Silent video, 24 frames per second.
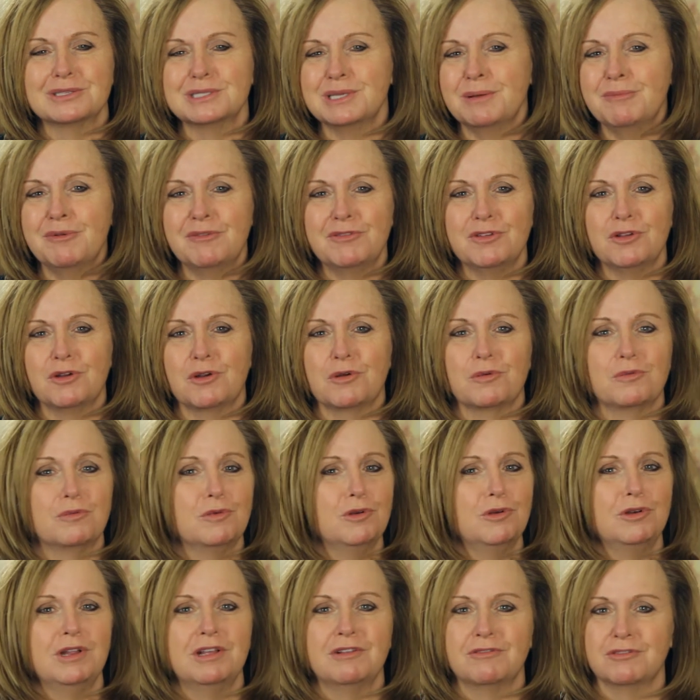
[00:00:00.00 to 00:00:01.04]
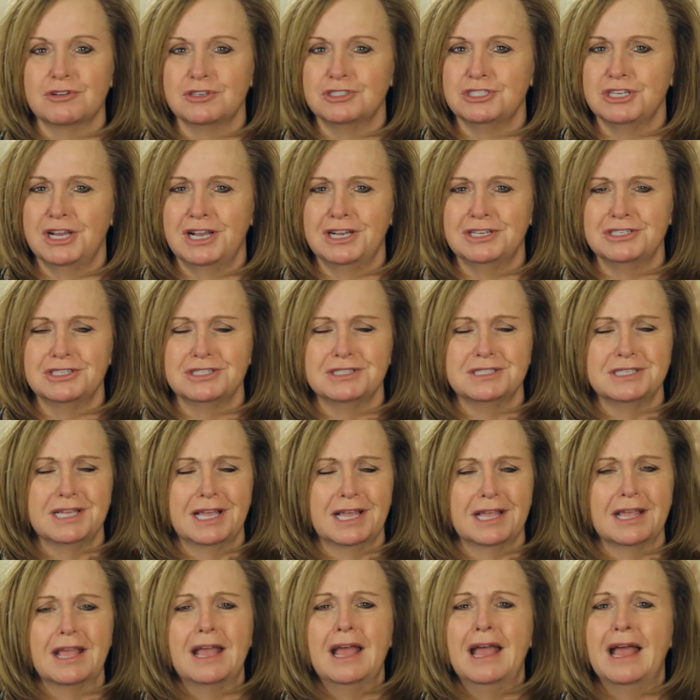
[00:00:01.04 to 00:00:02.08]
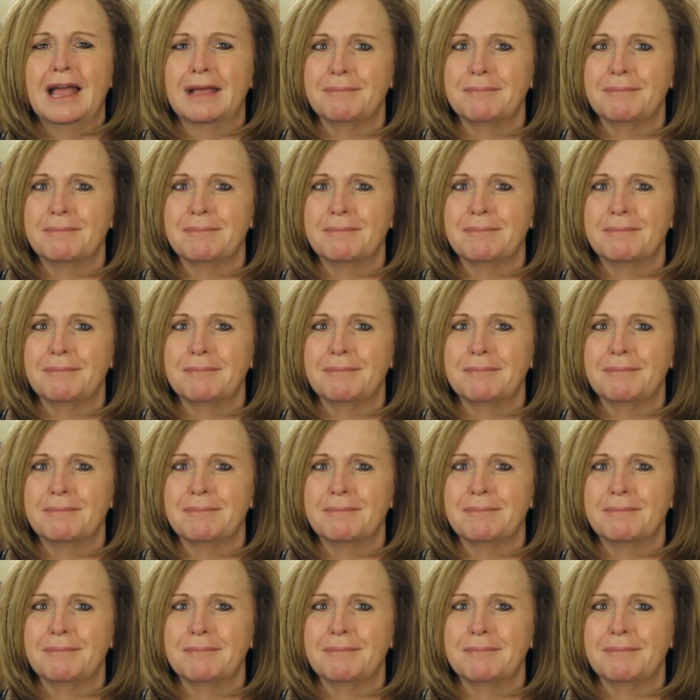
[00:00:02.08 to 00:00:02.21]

Some of you are rooting for change and saying,